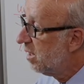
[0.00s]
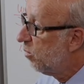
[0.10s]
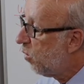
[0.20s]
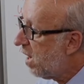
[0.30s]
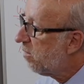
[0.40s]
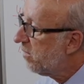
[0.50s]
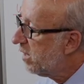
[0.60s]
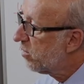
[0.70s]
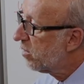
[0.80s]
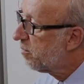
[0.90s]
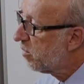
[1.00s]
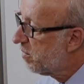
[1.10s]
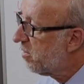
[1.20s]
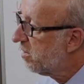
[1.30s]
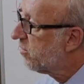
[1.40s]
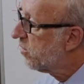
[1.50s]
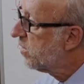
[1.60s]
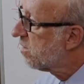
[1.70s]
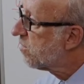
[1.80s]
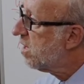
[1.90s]
while they were preparing for
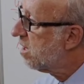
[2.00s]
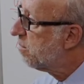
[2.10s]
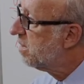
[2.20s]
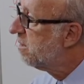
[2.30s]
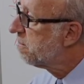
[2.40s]
the exam.